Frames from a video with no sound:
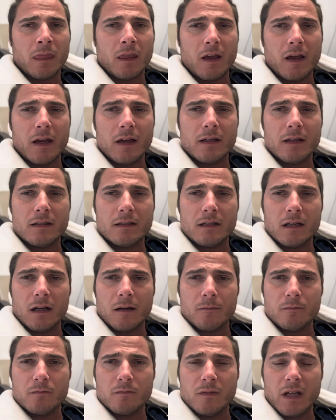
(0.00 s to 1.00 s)
And
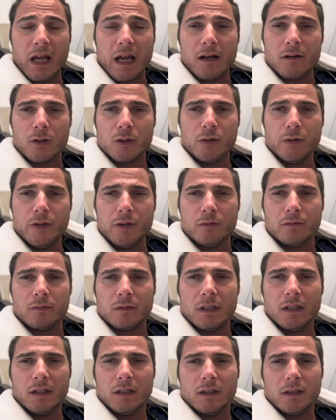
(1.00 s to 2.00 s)
um, yeah, who knew?
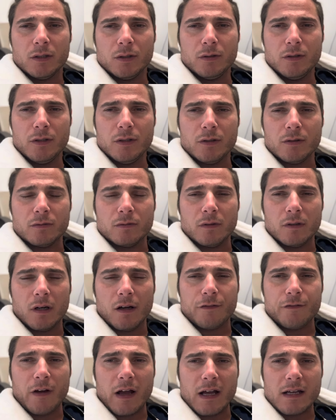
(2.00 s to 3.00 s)
Who knew?
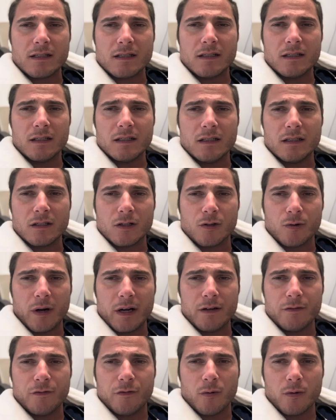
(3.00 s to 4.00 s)
Uh, fasting is
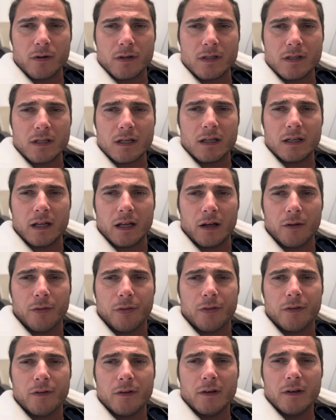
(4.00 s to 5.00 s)
great for skin
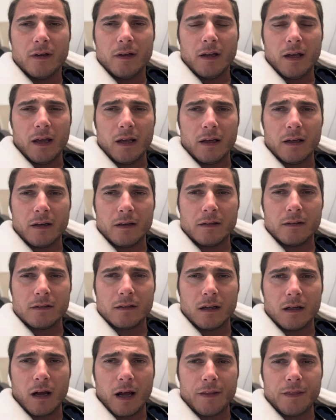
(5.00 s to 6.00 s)
health. And
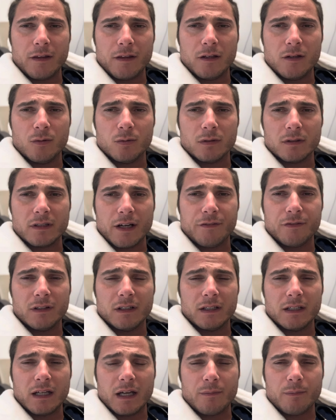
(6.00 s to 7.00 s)
uh, I think you will
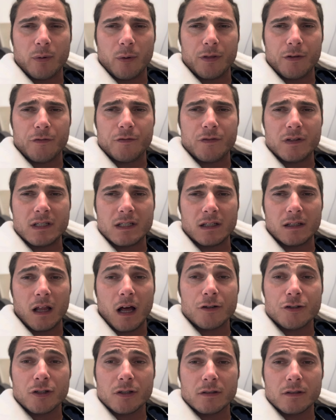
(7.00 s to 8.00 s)
definitely get both a
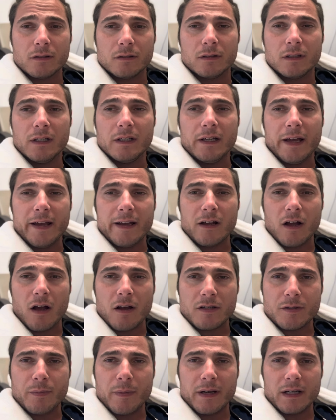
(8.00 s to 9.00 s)
physiological and
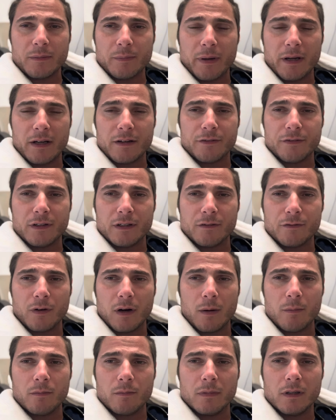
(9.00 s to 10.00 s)
cosmetic benefit
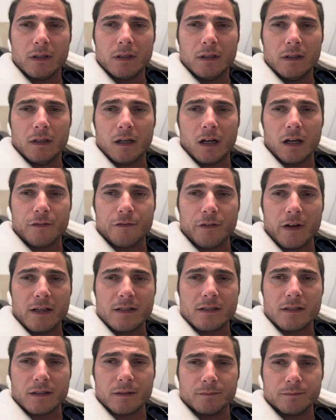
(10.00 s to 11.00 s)
from uh,
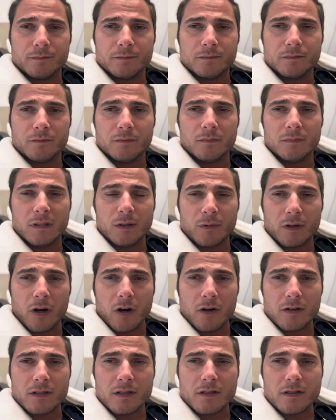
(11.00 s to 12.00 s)
fasting in
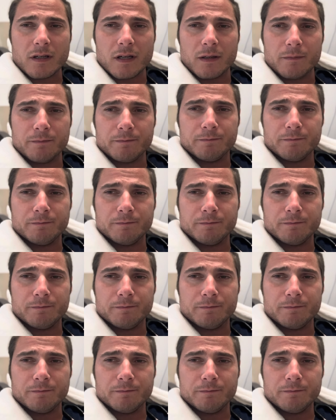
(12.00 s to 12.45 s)
regards to skin.